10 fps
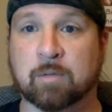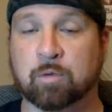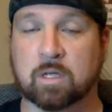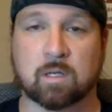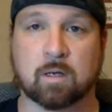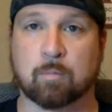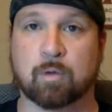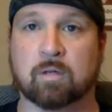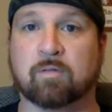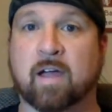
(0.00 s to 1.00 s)
can be a
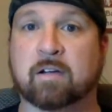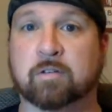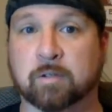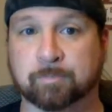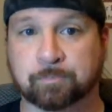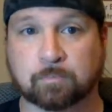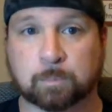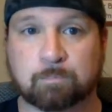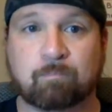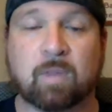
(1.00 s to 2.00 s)
big factor.
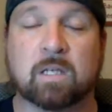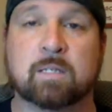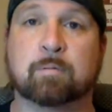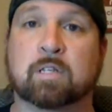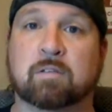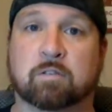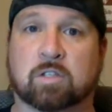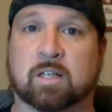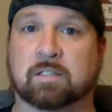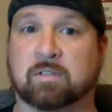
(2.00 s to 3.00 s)
Typically, if there's
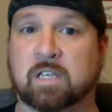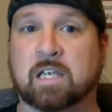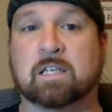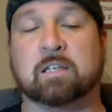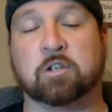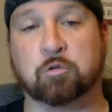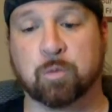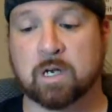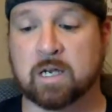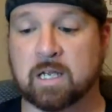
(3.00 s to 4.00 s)
lots of heat and
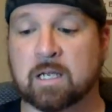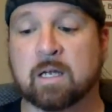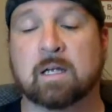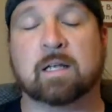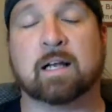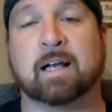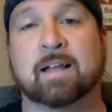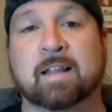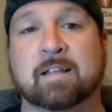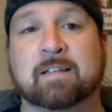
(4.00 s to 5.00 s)
humidity
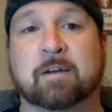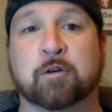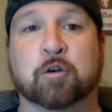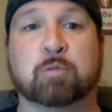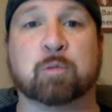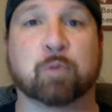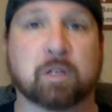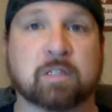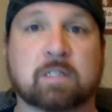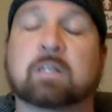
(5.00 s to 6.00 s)
that are going to be
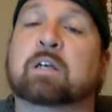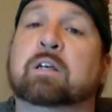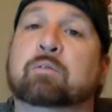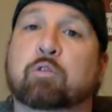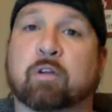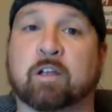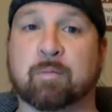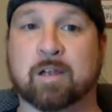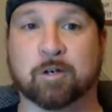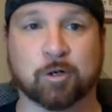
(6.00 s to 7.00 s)
present, we
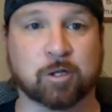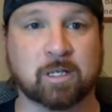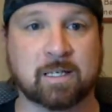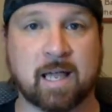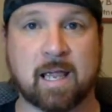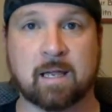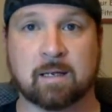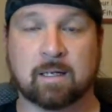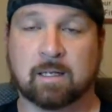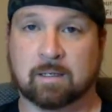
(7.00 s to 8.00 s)
recommend early day.
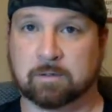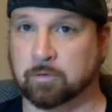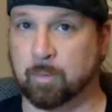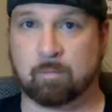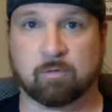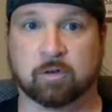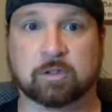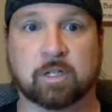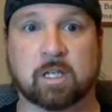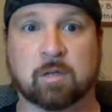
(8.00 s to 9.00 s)
So maybe
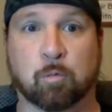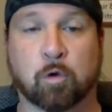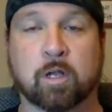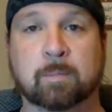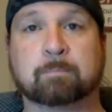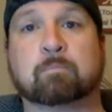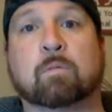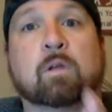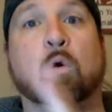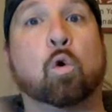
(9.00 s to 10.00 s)
first thing in the morning
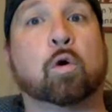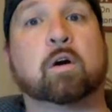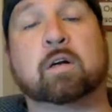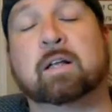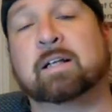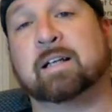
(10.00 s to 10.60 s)
or